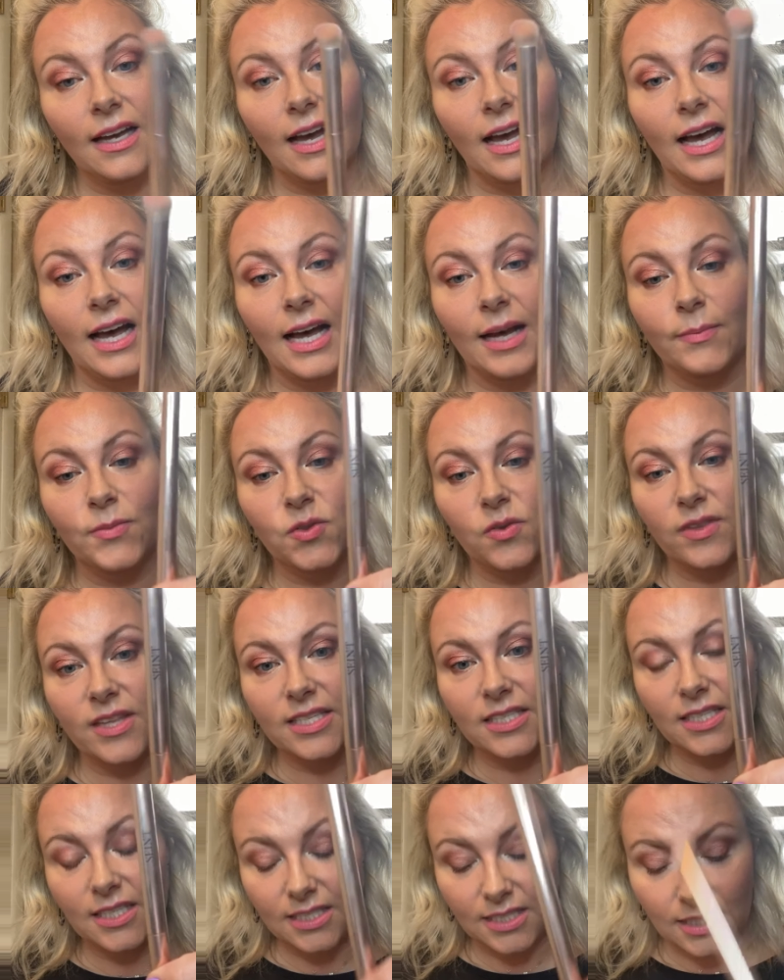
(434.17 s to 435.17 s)
So
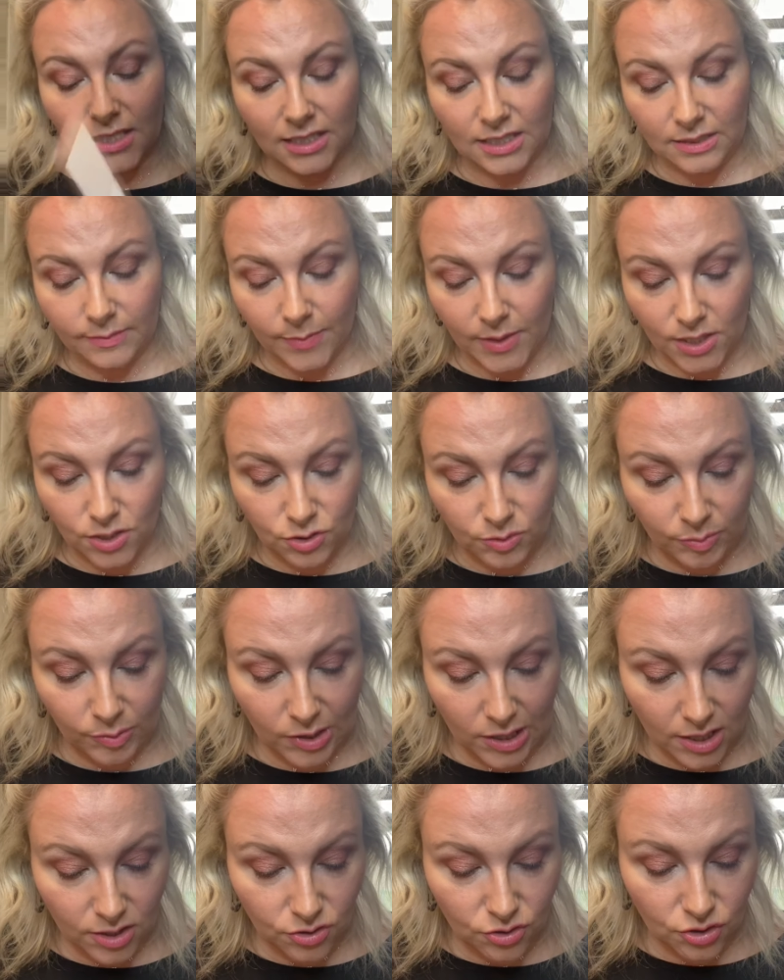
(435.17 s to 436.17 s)
this is the smudge
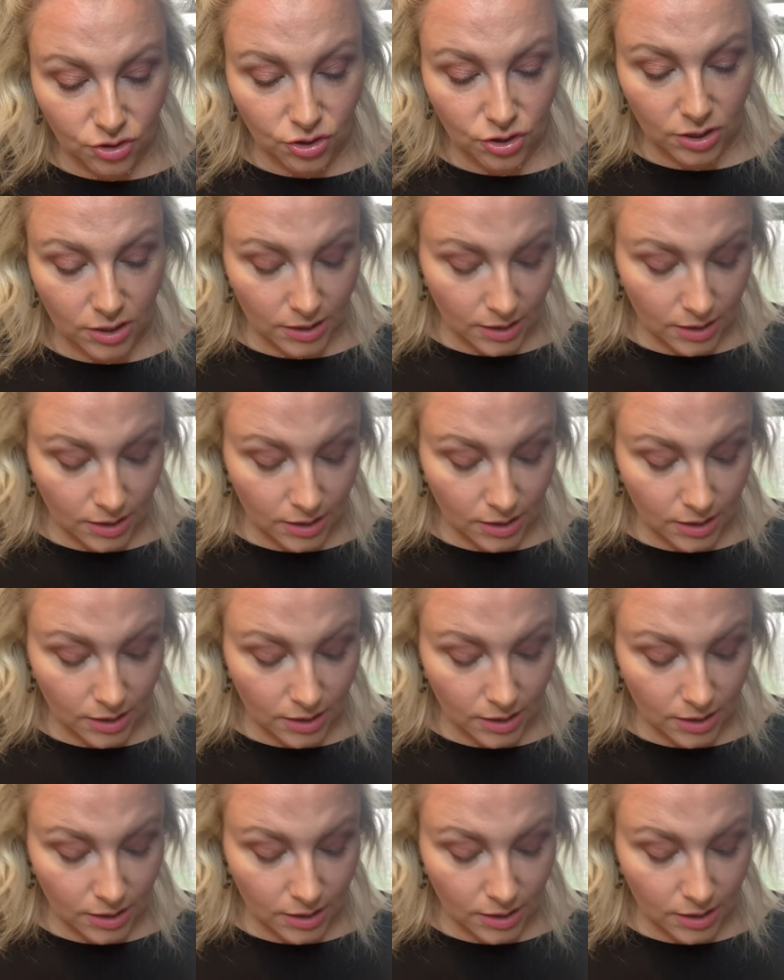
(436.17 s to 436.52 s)
brush.